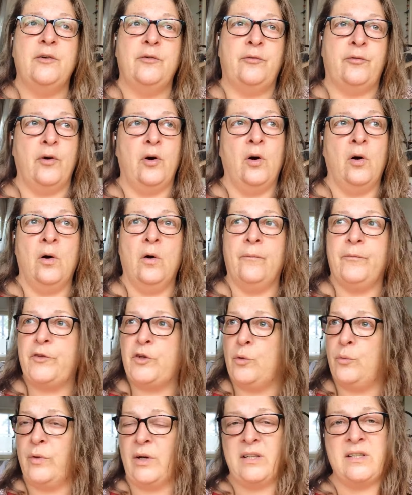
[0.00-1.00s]

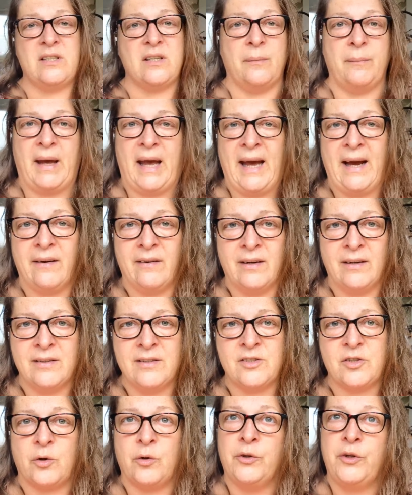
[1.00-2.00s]
to run some
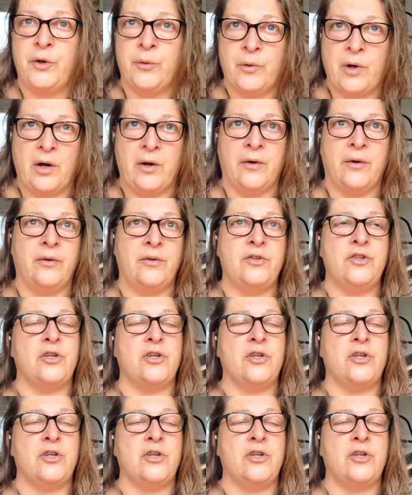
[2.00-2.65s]
errands on your own,